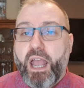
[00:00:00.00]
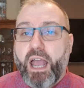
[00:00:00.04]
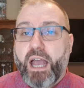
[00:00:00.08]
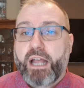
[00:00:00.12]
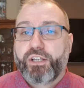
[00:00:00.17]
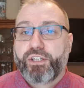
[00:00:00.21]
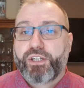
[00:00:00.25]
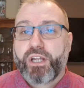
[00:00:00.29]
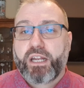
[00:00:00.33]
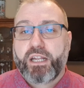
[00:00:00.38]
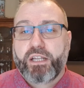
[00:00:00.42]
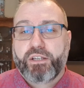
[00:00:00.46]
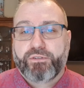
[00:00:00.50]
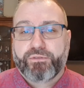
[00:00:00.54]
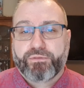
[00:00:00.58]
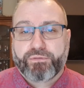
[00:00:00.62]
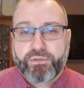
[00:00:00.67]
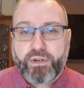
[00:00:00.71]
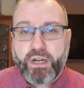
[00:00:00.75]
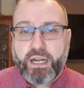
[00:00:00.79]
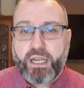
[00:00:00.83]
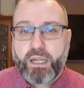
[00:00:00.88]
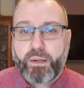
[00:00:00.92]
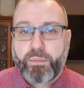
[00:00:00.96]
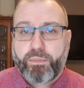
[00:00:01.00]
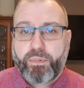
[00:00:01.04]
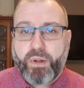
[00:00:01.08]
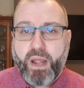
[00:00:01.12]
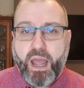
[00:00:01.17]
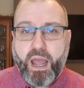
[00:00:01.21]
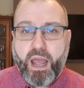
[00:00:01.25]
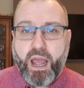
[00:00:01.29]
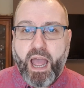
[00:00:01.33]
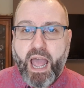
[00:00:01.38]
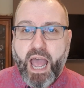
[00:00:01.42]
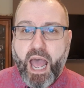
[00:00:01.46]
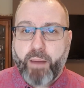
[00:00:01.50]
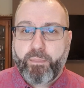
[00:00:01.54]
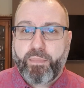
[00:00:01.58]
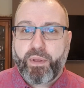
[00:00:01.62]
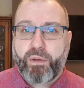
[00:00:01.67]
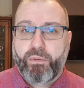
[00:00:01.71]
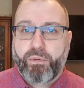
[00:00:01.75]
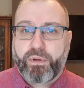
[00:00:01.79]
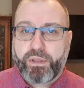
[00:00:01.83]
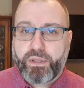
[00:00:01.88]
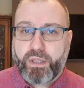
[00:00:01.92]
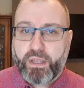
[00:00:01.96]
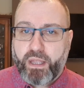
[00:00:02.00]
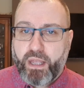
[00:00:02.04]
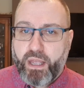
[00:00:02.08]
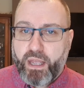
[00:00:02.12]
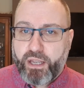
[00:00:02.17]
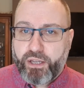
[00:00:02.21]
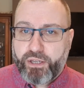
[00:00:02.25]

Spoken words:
And Jenny's really happy with the